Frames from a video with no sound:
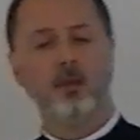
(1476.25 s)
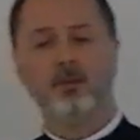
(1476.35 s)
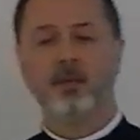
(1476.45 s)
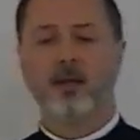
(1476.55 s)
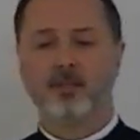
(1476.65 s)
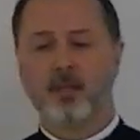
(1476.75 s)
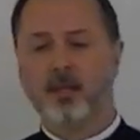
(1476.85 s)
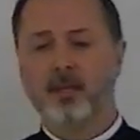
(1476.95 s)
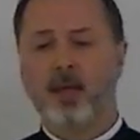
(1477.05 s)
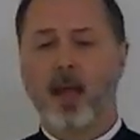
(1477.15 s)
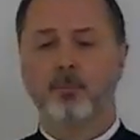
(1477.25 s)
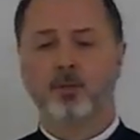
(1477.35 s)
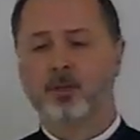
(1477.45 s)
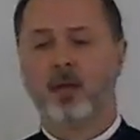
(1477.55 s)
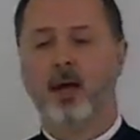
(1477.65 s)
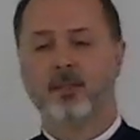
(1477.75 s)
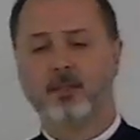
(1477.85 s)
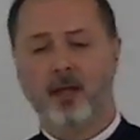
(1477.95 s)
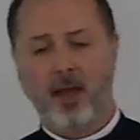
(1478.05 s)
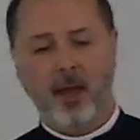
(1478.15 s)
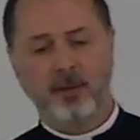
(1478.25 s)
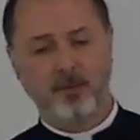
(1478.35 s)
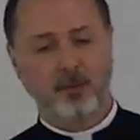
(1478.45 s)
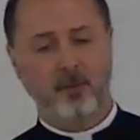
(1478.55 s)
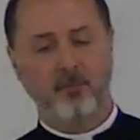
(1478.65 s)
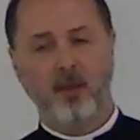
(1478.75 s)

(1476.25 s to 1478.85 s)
So that's the encapsulated answer.